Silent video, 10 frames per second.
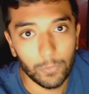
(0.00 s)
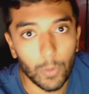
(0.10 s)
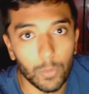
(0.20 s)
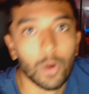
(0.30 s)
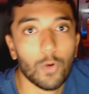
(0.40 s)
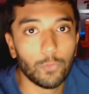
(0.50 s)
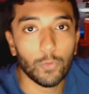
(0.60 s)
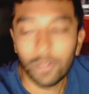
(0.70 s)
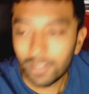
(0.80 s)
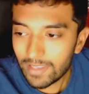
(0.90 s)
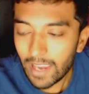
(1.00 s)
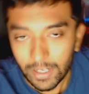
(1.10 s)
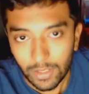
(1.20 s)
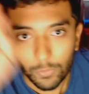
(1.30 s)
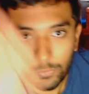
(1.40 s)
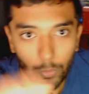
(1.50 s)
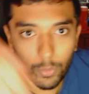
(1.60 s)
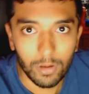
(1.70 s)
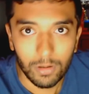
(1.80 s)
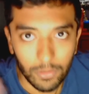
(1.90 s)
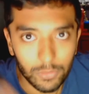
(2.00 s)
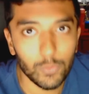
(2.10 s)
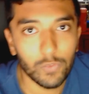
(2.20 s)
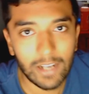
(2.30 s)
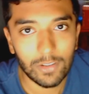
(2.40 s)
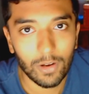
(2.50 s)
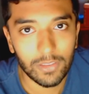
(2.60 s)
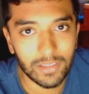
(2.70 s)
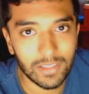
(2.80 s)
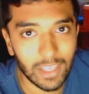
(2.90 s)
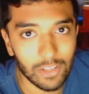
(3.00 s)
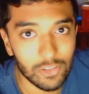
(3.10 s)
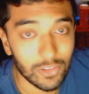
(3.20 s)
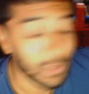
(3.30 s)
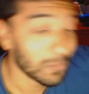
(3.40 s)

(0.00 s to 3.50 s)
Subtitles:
phone designed for two-factor authentications.